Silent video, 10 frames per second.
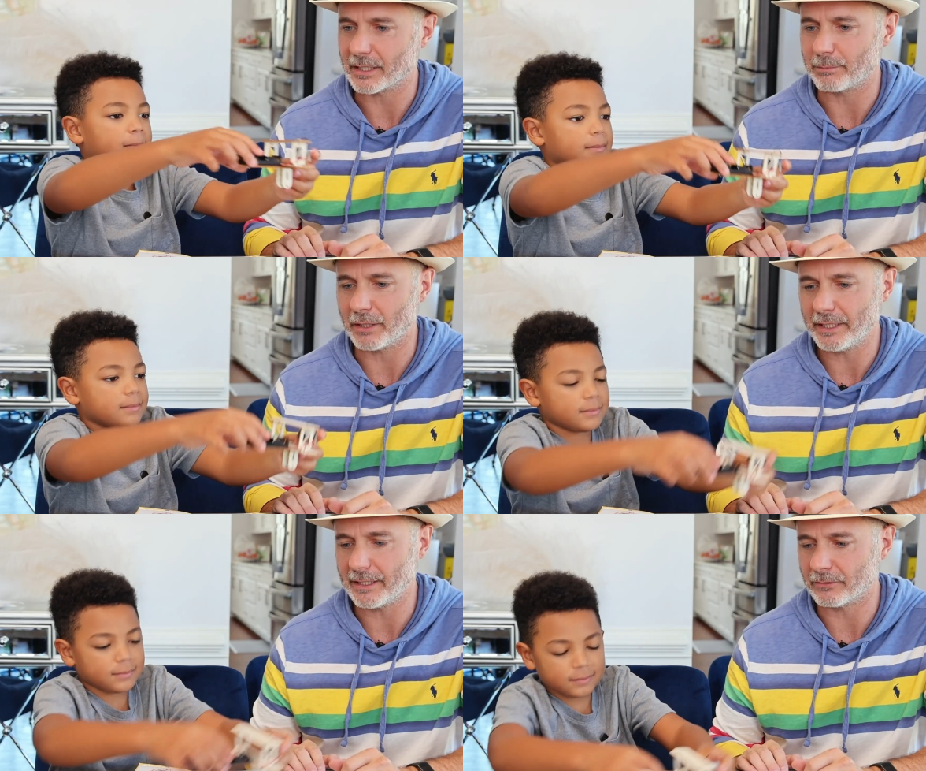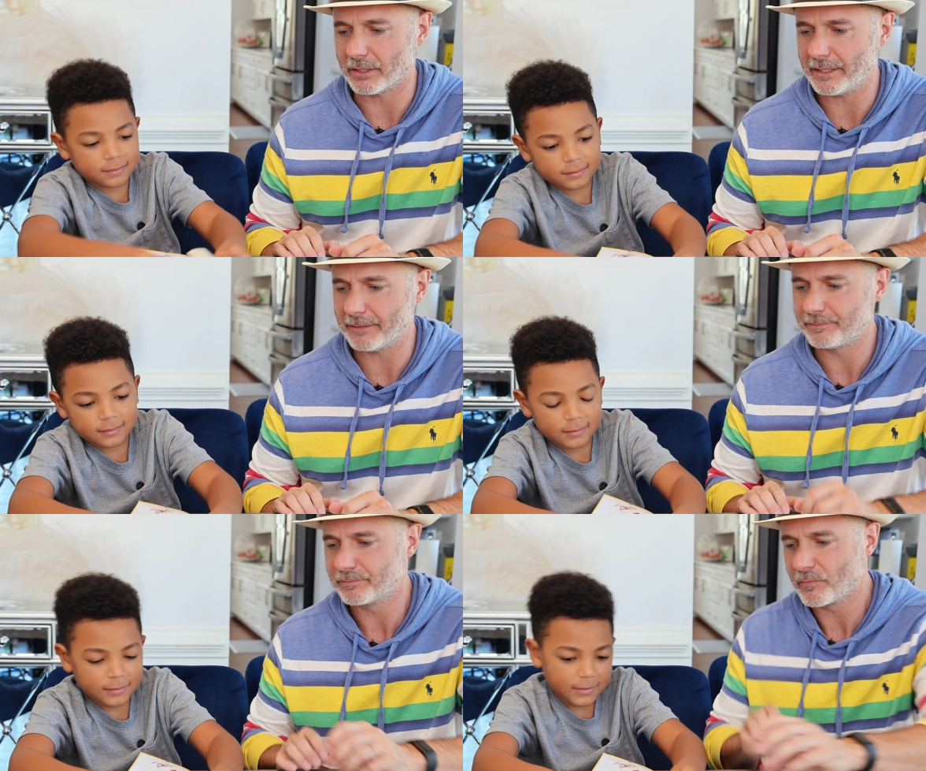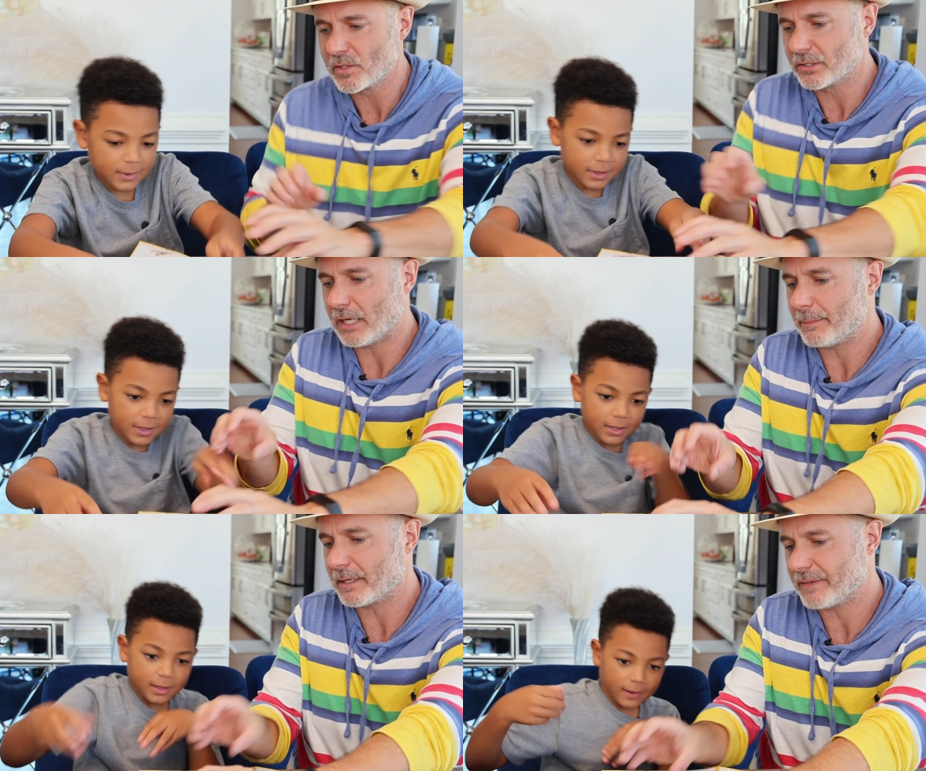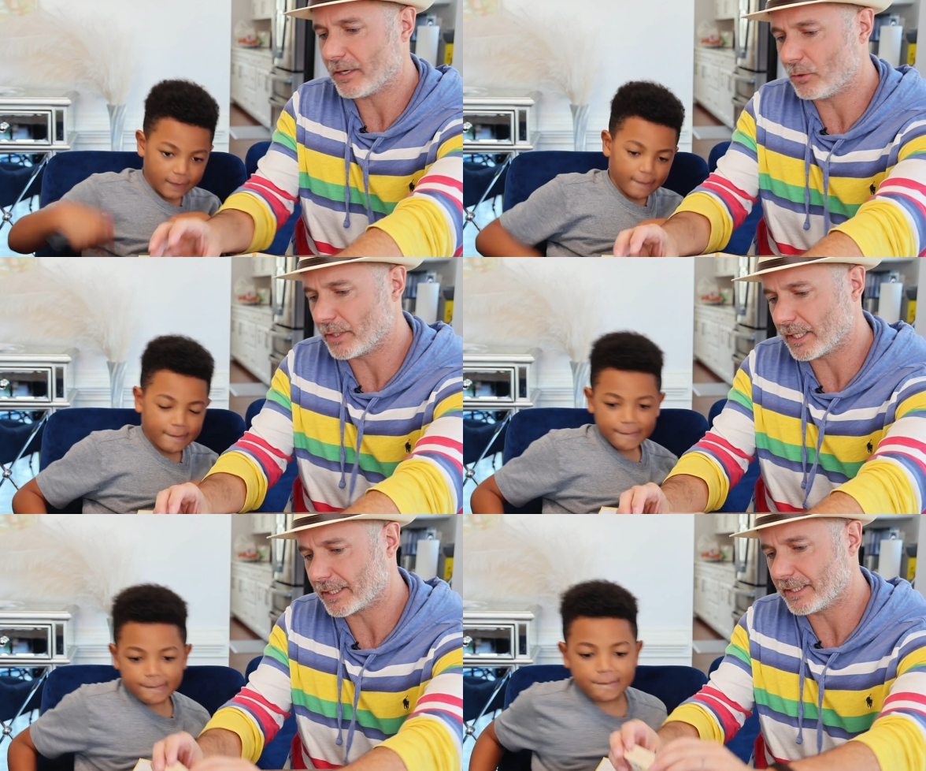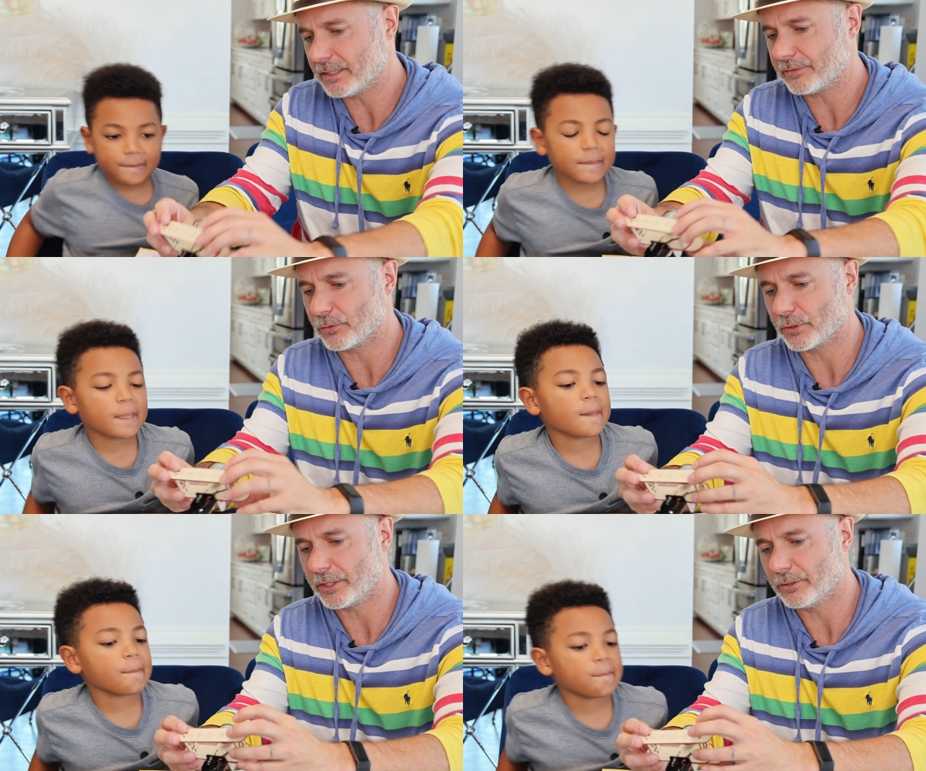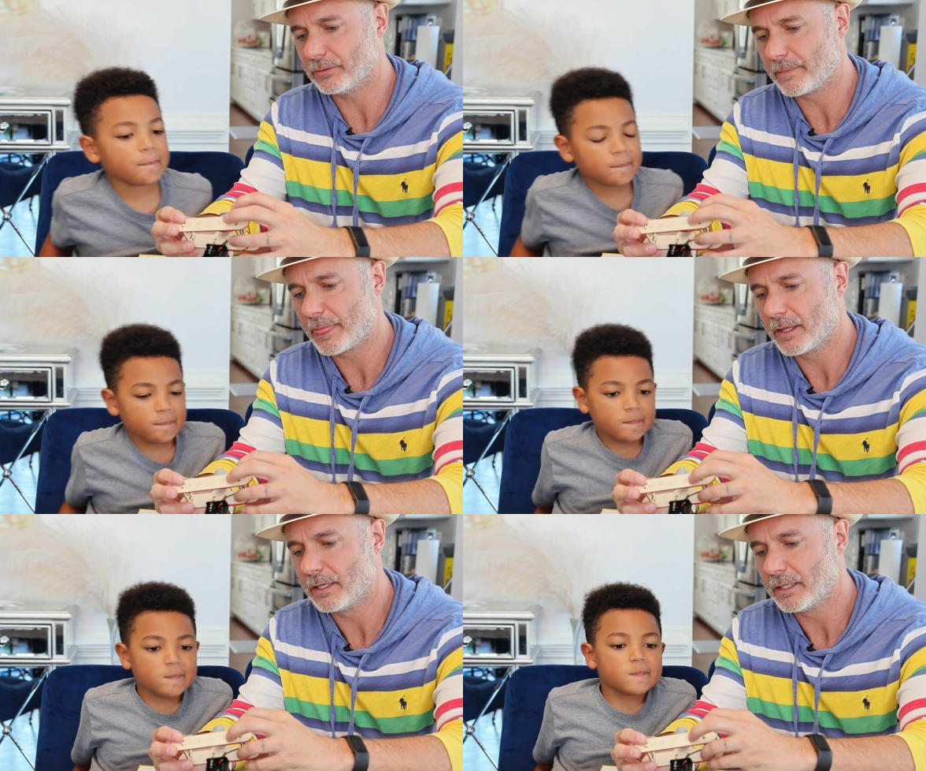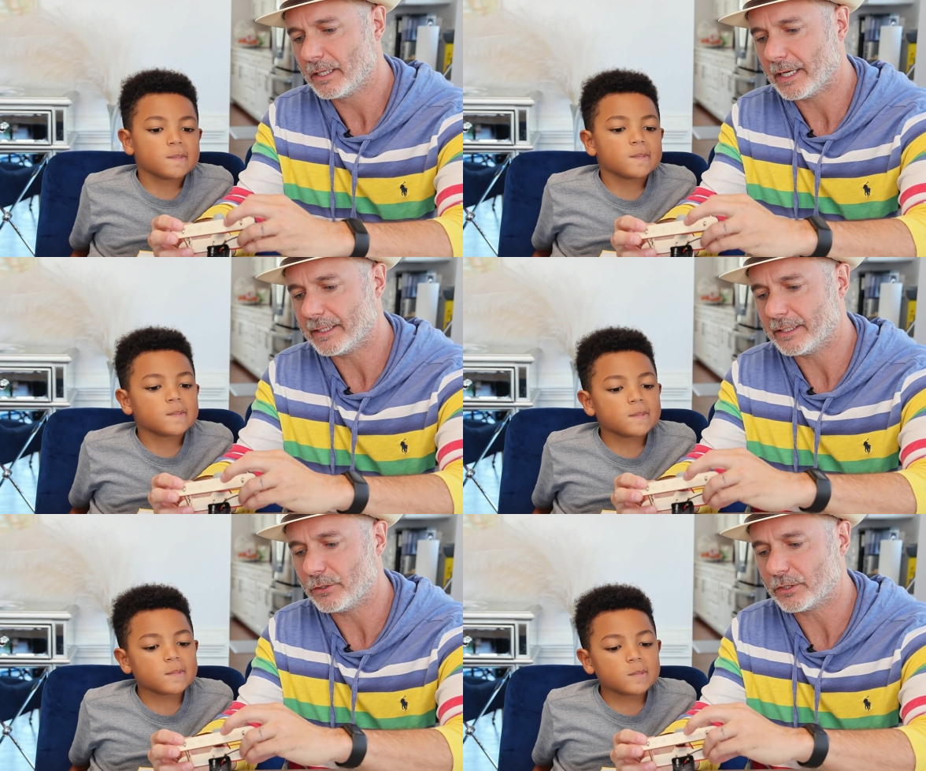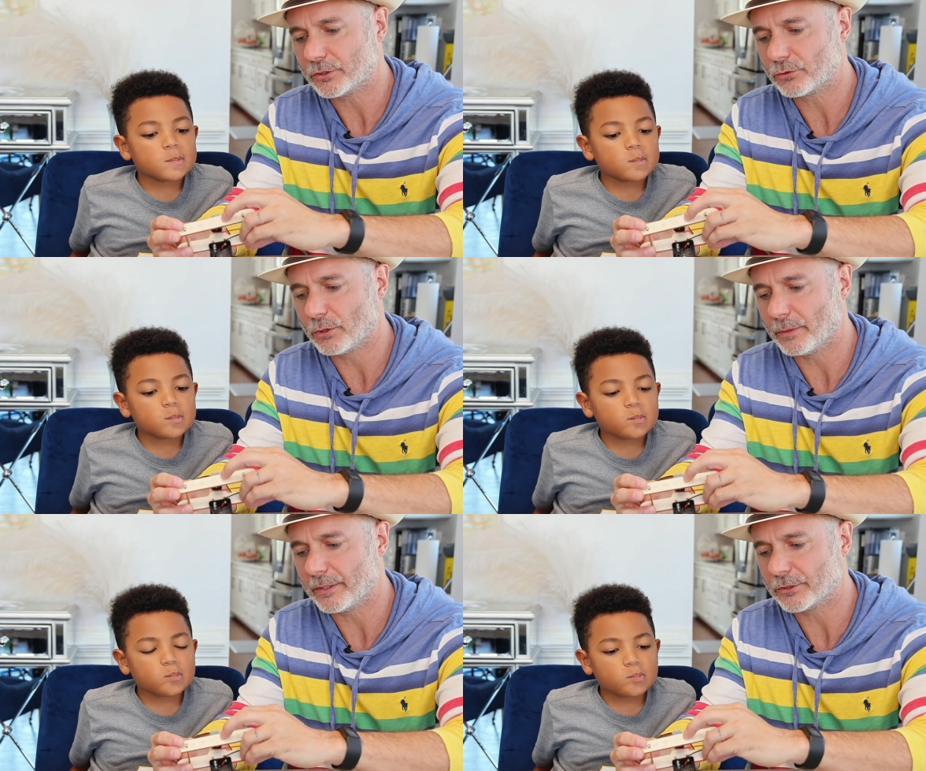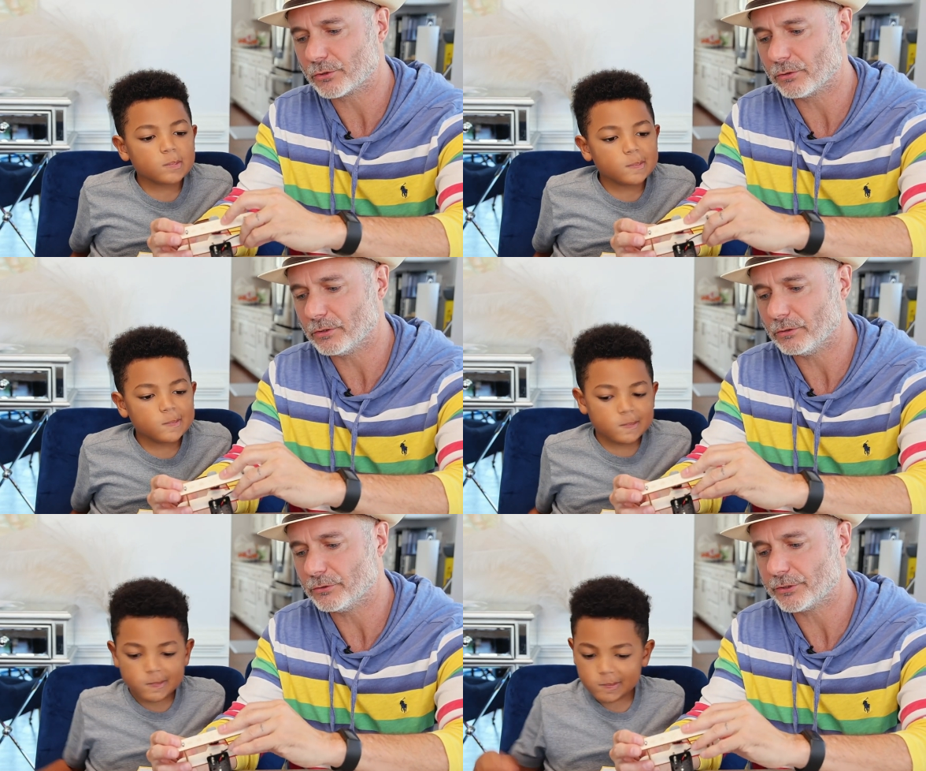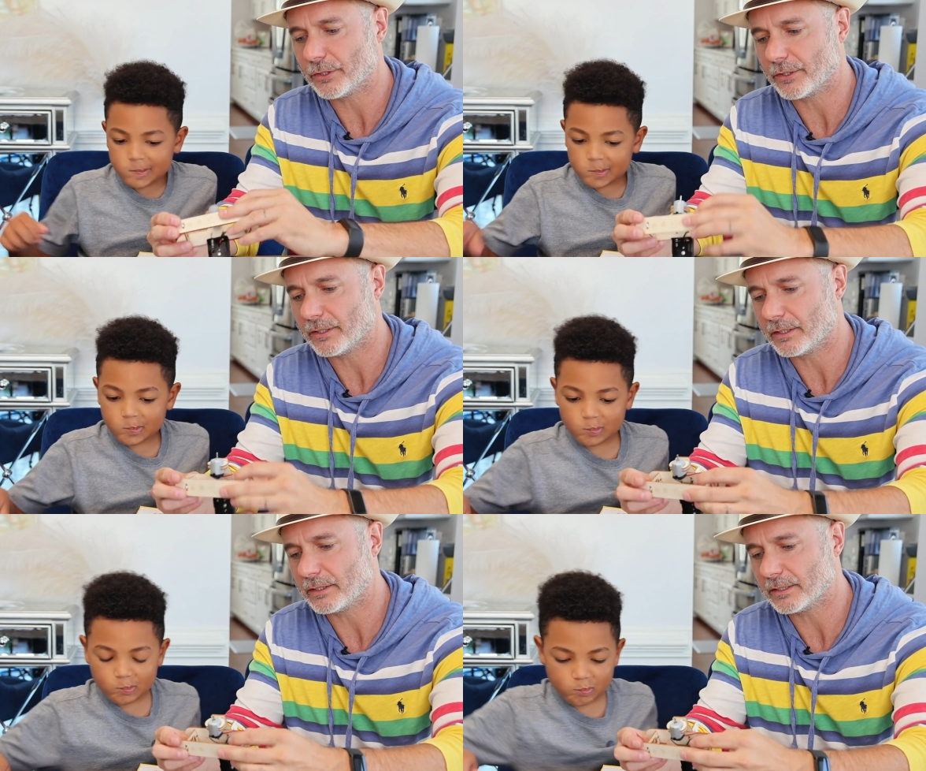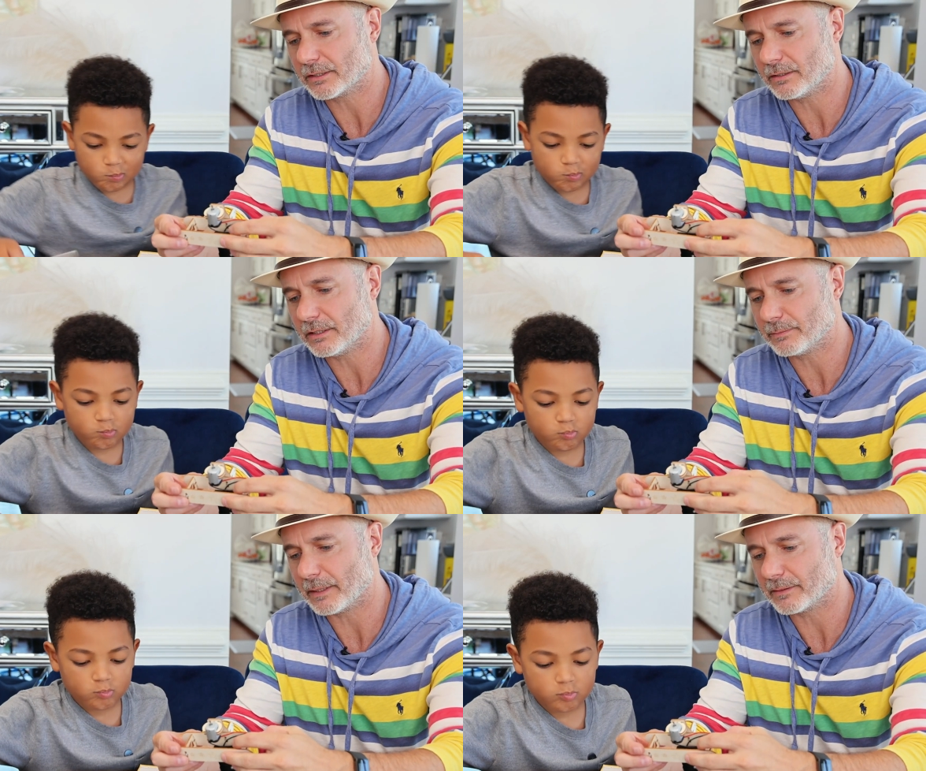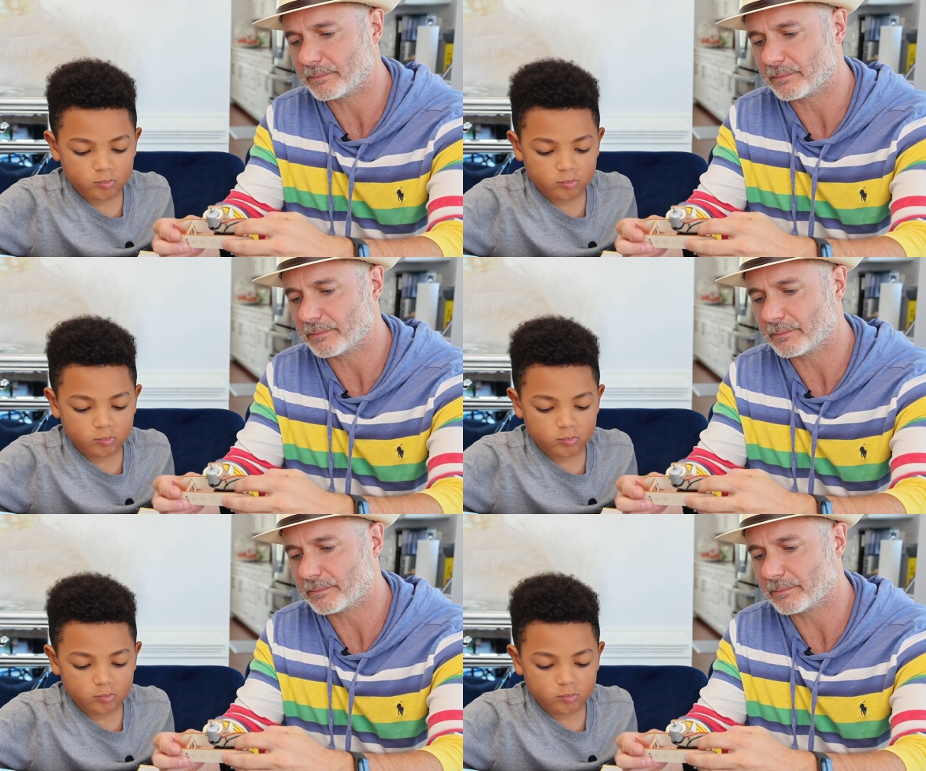Speaker 1: like a plane, right? So how about if I hold it like this for you? And then you can screw in the screws so that this might